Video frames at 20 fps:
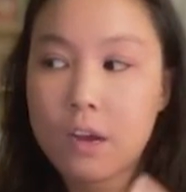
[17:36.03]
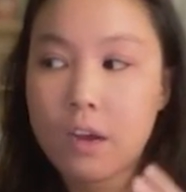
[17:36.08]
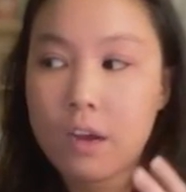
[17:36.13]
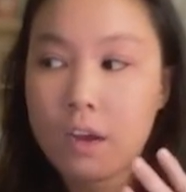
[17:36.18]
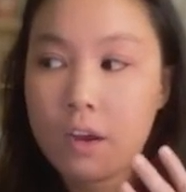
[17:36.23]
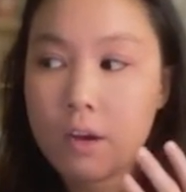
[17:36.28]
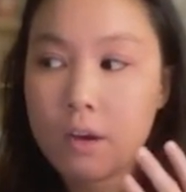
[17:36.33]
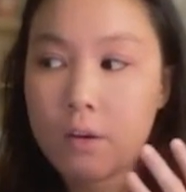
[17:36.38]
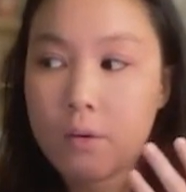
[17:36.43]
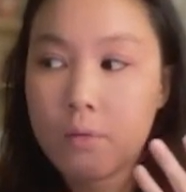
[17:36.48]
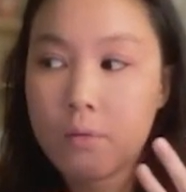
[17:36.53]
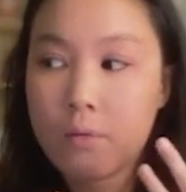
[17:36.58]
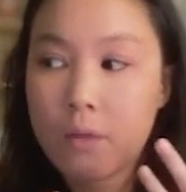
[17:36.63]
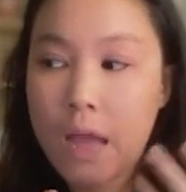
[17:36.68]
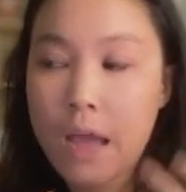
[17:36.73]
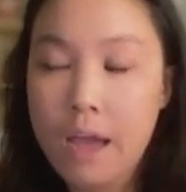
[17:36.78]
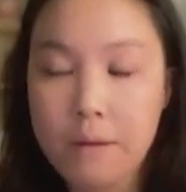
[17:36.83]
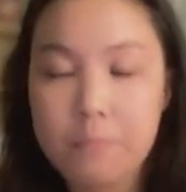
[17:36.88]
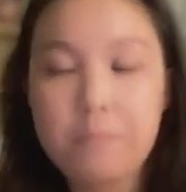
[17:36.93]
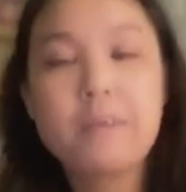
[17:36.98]
uh,
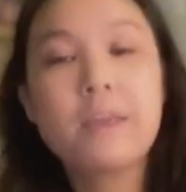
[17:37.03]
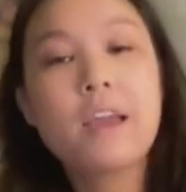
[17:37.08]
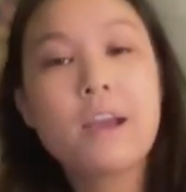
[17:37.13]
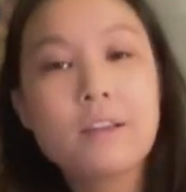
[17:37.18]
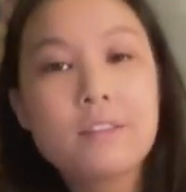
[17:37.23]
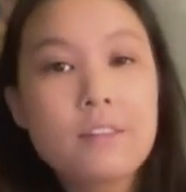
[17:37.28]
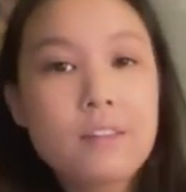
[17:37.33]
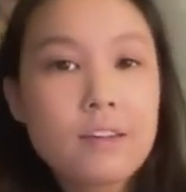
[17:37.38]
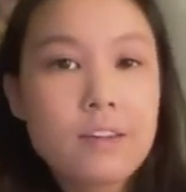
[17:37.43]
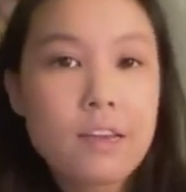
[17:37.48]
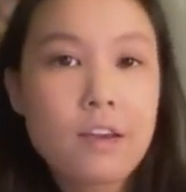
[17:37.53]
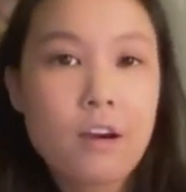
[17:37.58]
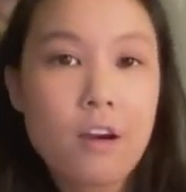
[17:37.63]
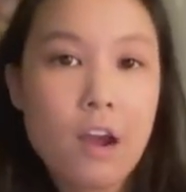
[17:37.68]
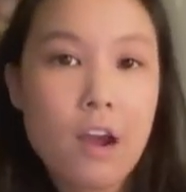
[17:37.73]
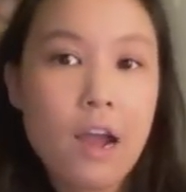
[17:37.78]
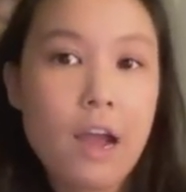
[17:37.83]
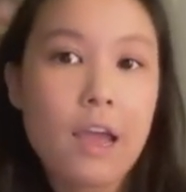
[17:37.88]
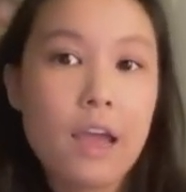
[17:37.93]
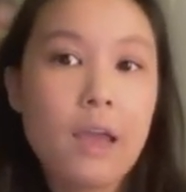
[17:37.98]
had me as the
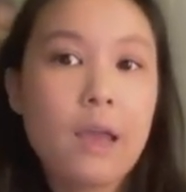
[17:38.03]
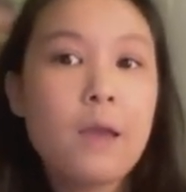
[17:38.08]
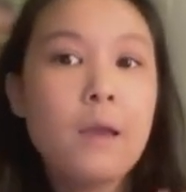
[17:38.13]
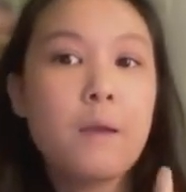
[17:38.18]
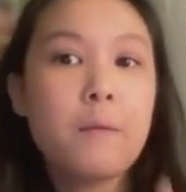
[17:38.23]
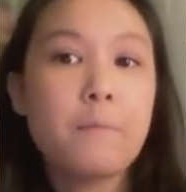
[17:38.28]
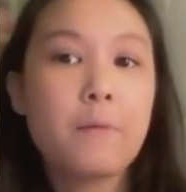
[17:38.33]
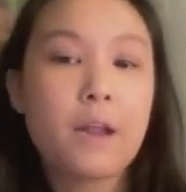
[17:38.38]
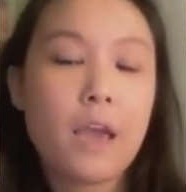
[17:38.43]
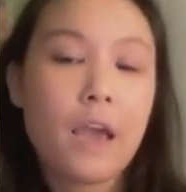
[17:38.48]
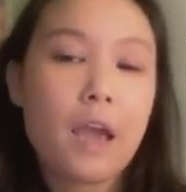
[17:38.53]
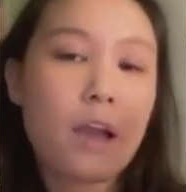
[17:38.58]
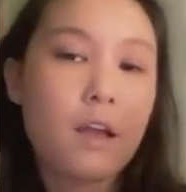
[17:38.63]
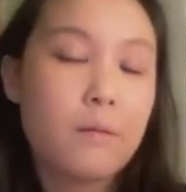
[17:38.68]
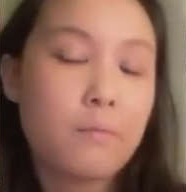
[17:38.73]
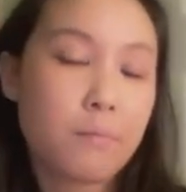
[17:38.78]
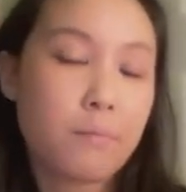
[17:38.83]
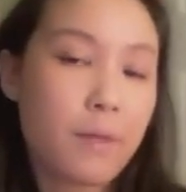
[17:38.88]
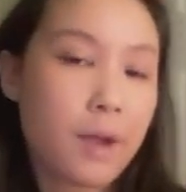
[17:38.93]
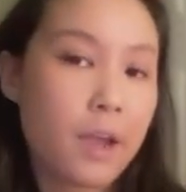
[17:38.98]
DRI, but I
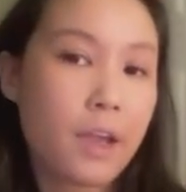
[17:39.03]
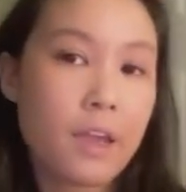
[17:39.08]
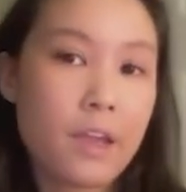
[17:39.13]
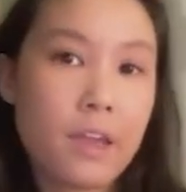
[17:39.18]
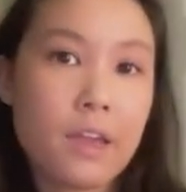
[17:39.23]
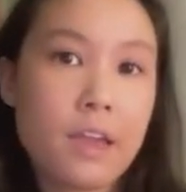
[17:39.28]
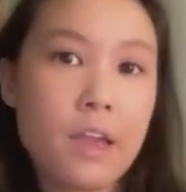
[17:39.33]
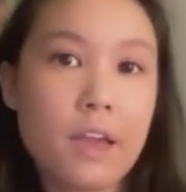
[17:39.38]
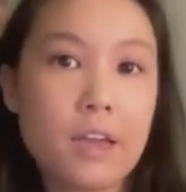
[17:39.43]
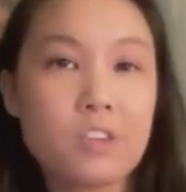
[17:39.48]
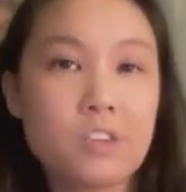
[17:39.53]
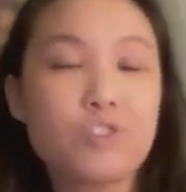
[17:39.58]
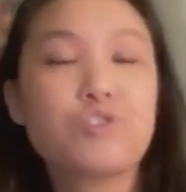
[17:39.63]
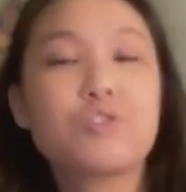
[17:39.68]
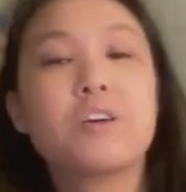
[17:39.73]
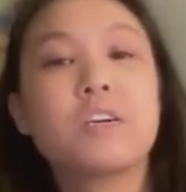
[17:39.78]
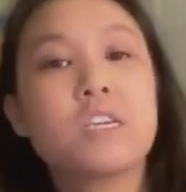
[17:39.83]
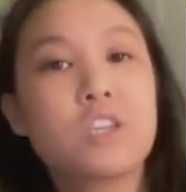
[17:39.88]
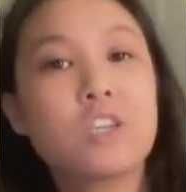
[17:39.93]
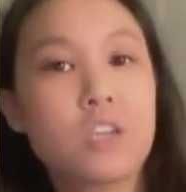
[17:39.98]
had my EA
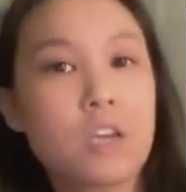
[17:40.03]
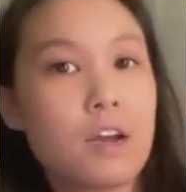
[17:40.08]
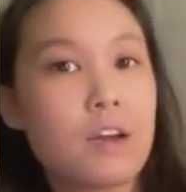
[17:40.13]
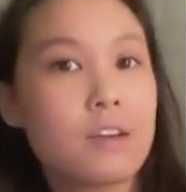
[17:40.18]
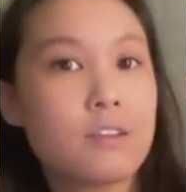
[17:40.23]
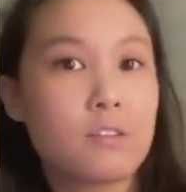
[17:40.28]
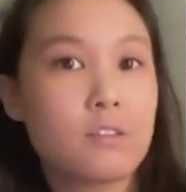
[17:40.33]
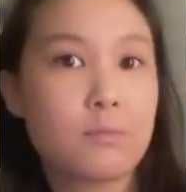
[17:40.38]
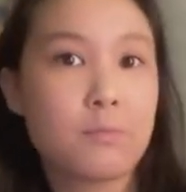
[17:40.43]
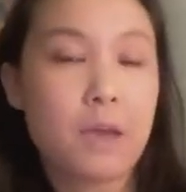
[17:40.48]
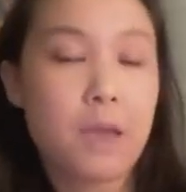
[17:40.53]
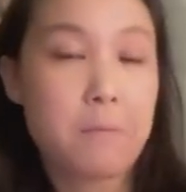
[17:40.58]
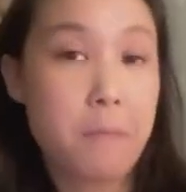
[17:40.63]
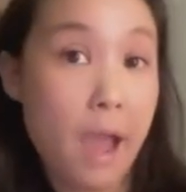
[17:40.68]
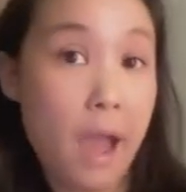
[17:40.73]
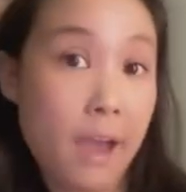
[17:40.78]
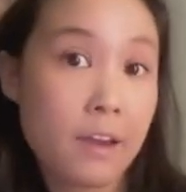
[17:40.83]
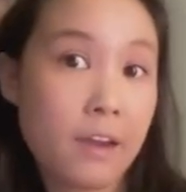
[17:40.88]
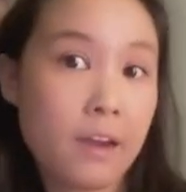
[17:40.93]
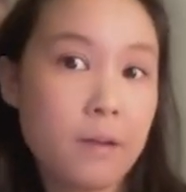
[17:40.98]
Trish as my
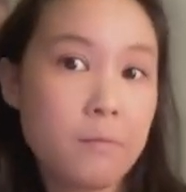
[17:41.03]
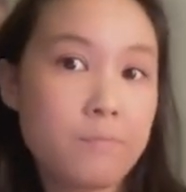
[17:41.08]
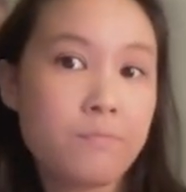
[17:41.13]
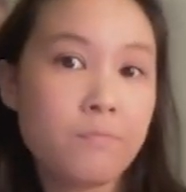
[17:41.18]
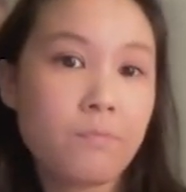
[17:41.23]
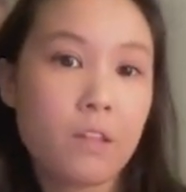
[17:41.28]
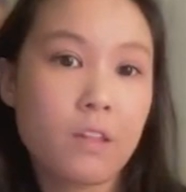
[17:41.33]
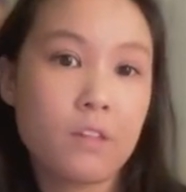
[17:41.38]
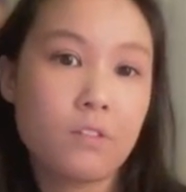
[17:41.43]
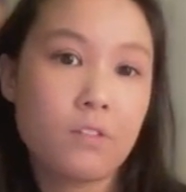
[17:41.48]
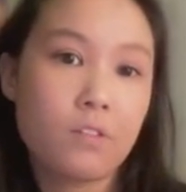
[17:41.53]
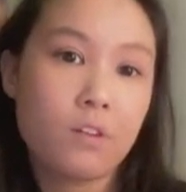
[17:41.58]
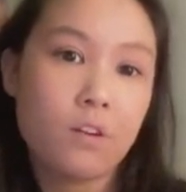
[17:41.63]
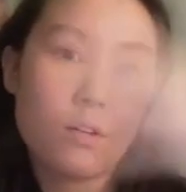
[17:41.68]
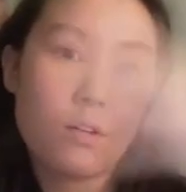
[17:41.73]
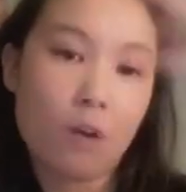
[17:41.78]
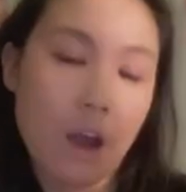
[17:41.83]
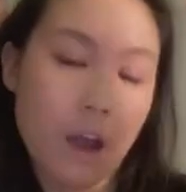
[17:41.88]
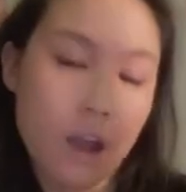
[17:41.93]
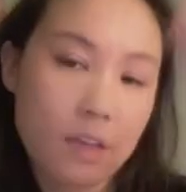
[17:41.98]
backup. And
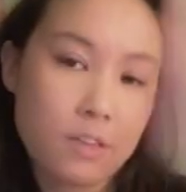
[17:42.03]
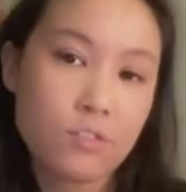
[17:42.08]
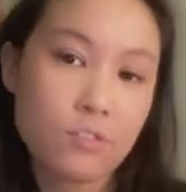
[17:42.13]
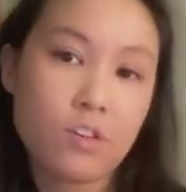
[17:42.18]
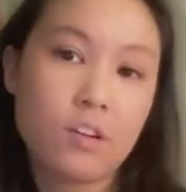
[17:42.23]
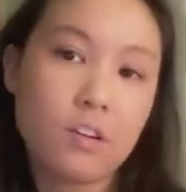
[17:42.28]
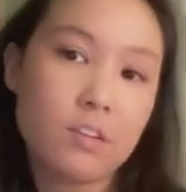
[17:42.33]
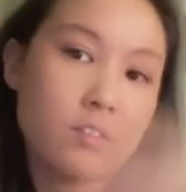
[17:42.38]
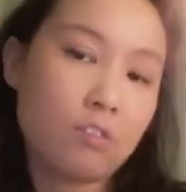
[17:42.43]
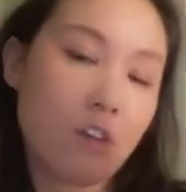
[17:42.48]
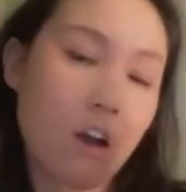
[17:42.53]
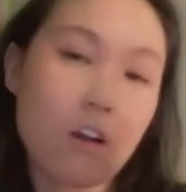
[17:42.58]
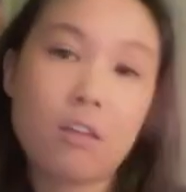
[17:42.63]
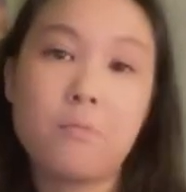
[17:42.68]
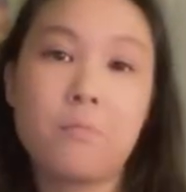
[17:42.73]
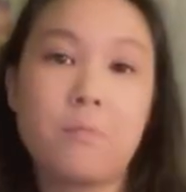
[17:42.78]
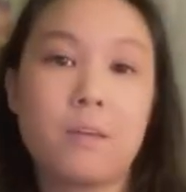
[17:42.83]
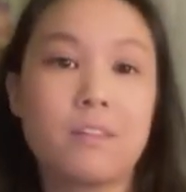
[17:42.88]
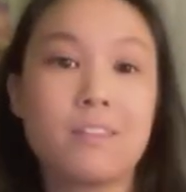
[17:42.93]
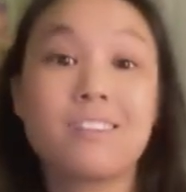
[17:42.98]
so I started
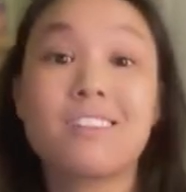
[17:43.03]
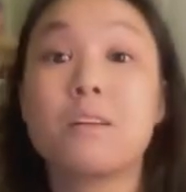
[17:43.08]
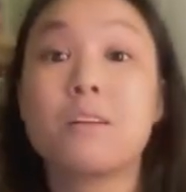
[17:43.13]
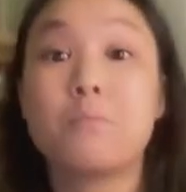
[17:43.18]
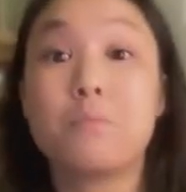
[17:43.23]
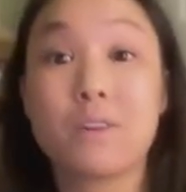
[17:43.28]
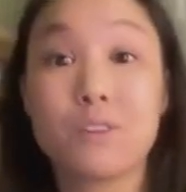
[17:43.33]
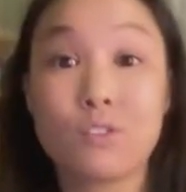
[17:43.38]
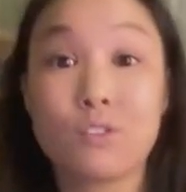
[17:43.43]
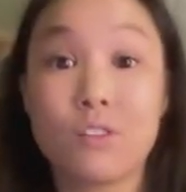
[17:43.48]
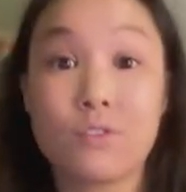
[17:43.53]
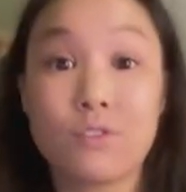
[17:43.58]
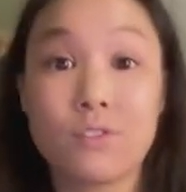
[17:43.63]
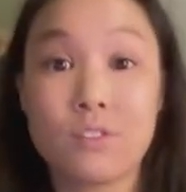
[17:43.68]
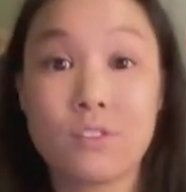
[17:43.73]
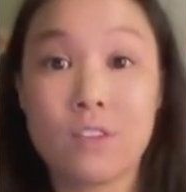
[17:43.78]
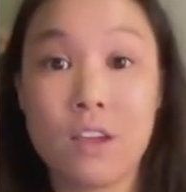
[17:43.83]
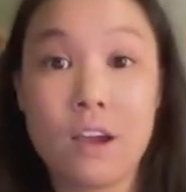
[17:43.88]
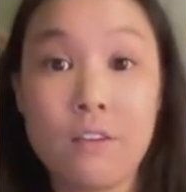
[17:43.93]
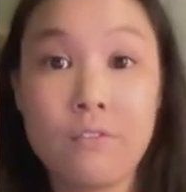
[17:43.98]
documenting a bunch of
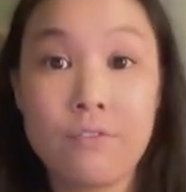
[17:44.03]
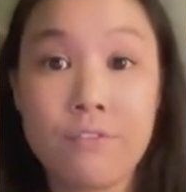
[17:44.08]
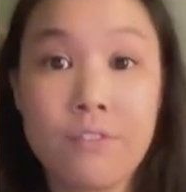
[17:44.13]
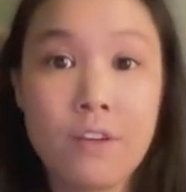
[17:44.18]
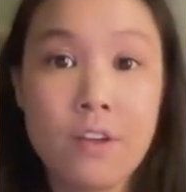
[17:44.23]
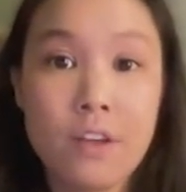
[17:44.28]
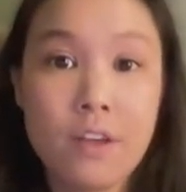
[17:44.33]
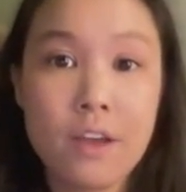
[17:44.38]
stuff